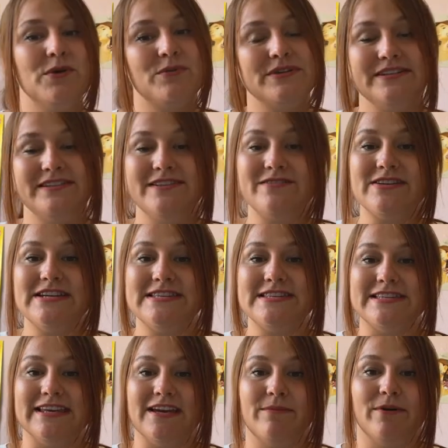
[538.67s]
We didn't really
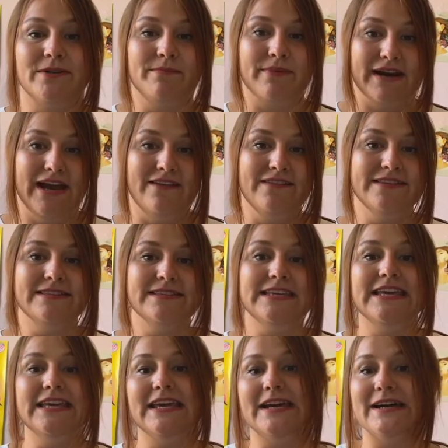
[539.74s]
think about
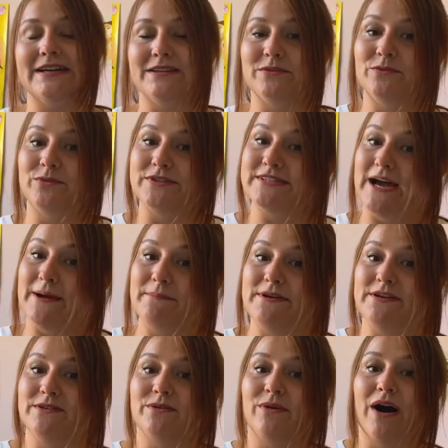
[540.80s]
privacy and what's
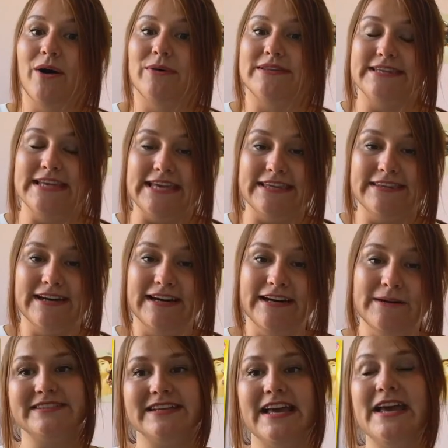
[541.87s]
happening to our
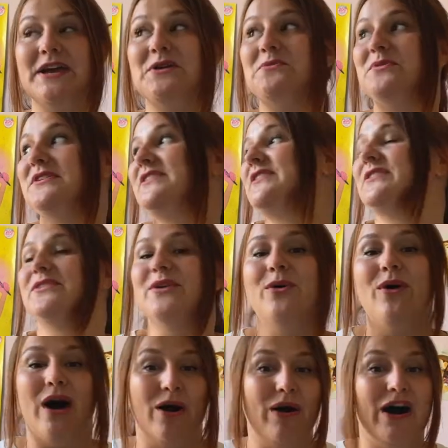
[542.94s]
data. We didn't know
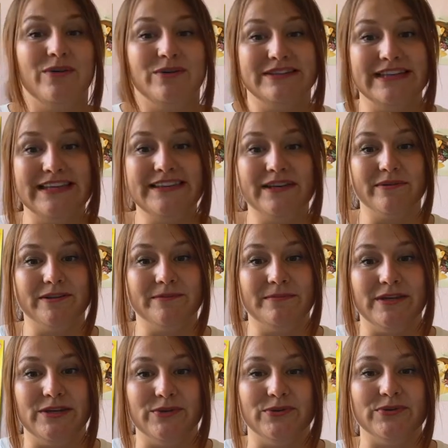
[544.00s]
how our data be
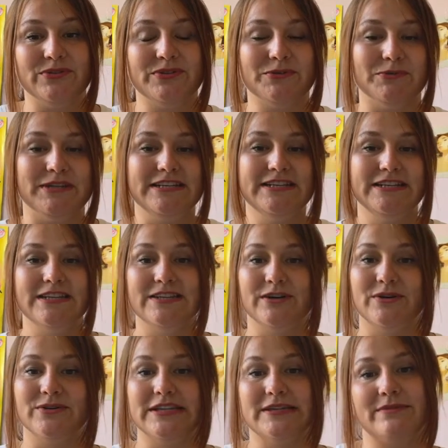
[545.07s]
used. We didn't
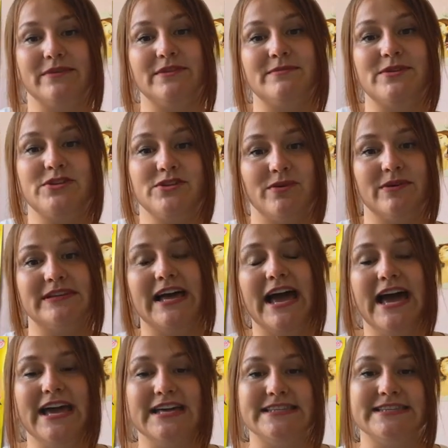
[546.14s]
know that we'll be showing
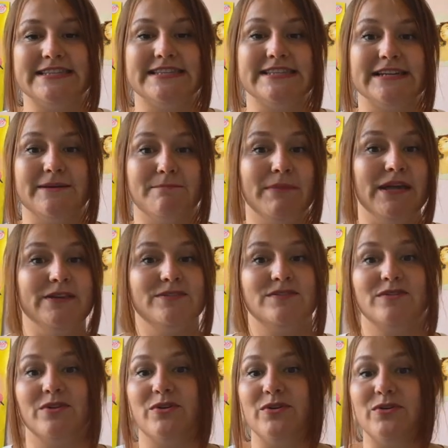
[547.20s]
ads
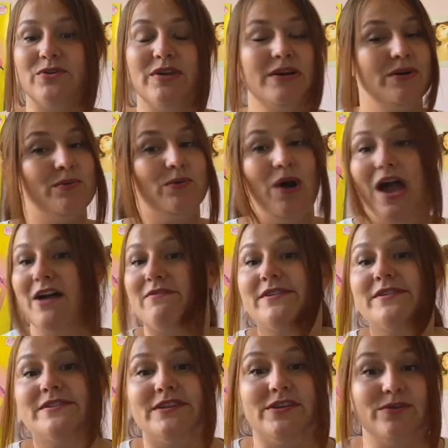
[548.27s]
based on
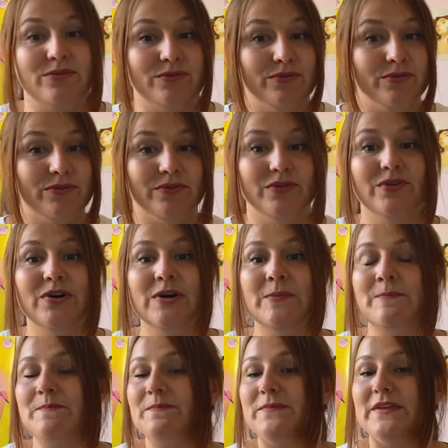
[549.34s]
everything you do
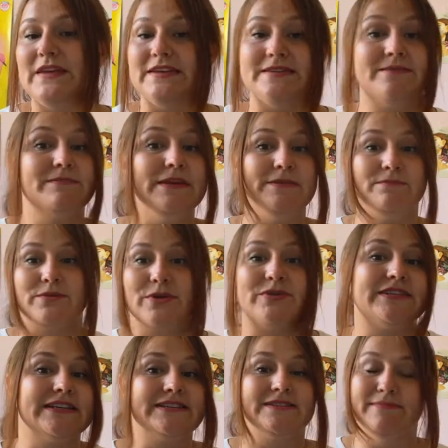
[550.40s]
is being
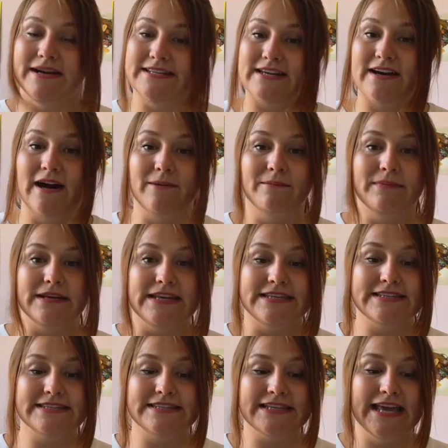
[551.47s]
processed by the
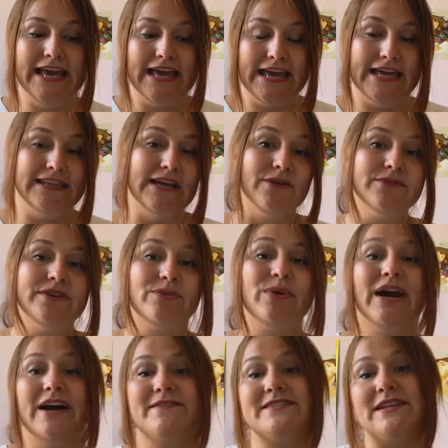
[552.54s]
companies. And now that we
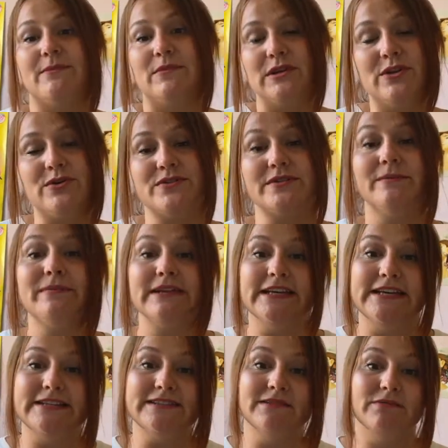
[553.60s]
have some laws in
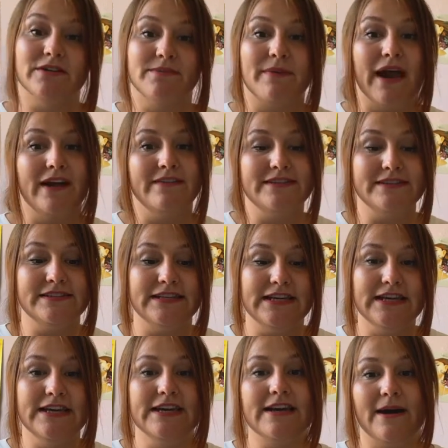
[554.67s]
place about
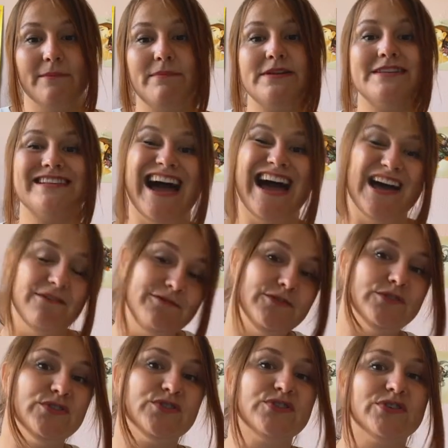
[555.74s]
privacy, companies have to
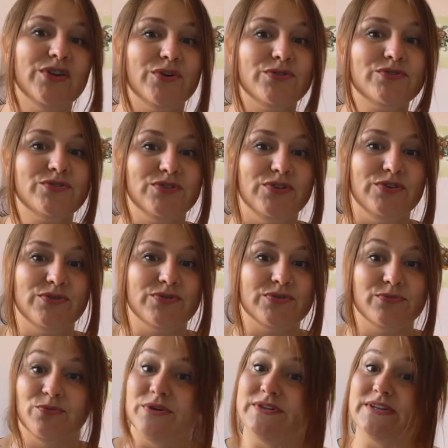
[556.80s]
disclose to you
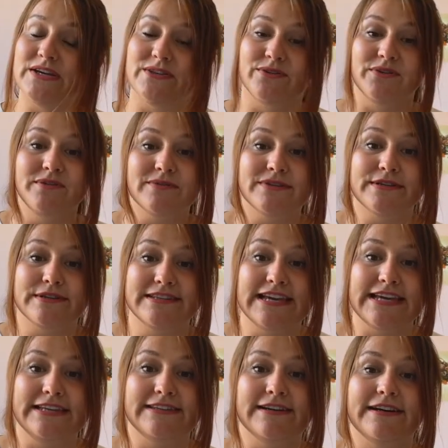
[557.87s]
what they're doing with their
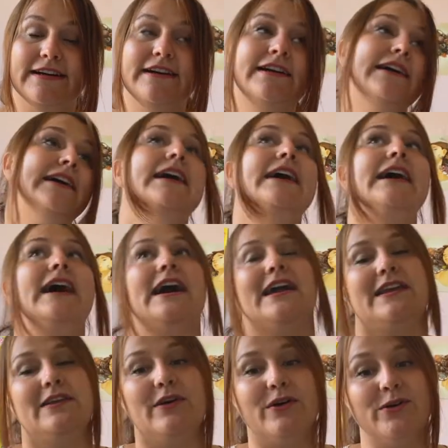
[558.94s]
data.
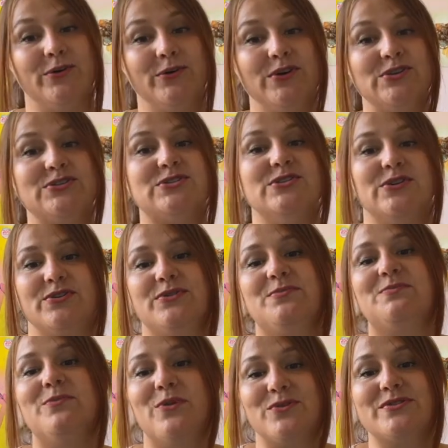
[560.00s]
I know it's not
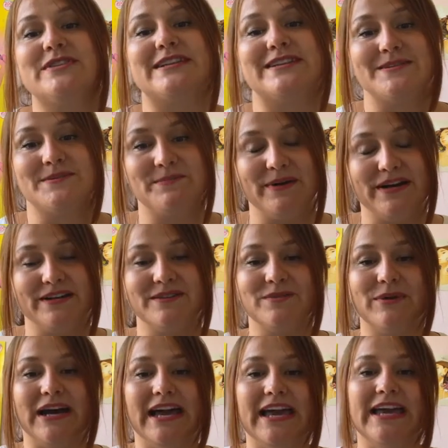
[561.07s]
most transparent
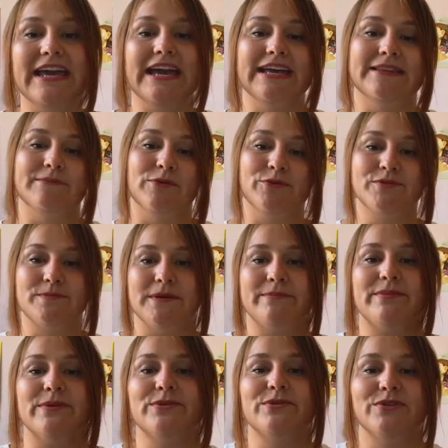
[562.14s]
way, and most
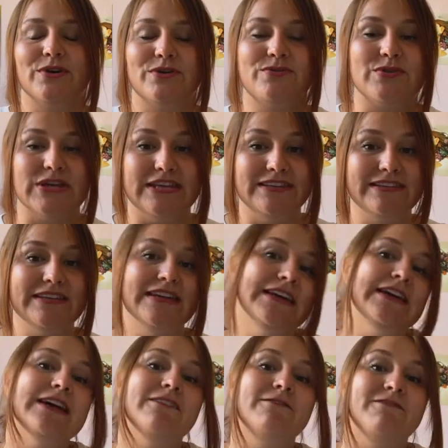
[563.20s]
people do not read
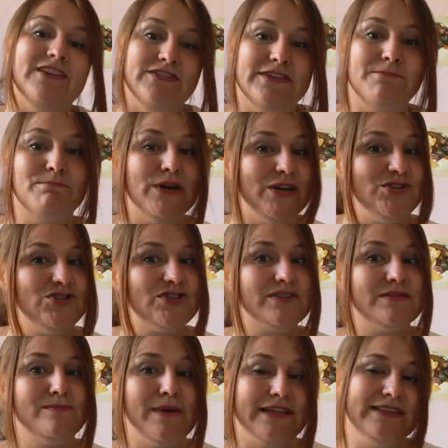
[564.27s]
50
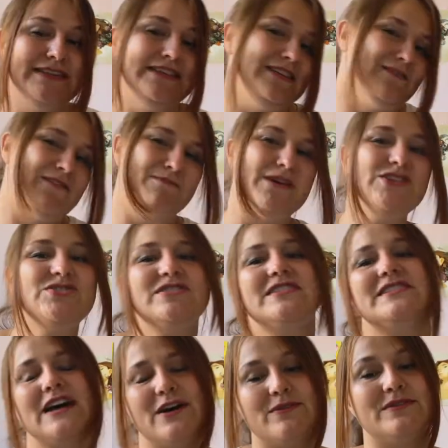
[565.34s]
pages, but the information
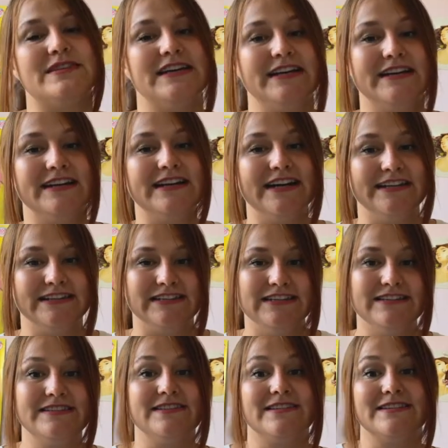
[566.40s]
is out there, and at
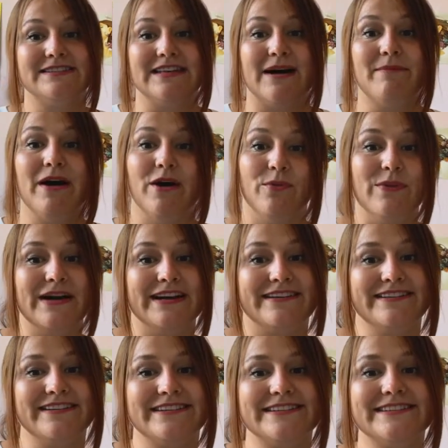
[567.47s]
least there is some
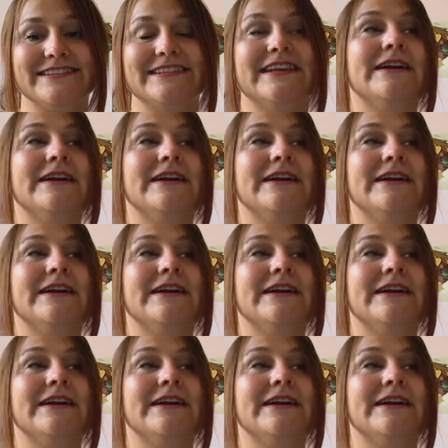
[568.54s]
awareness.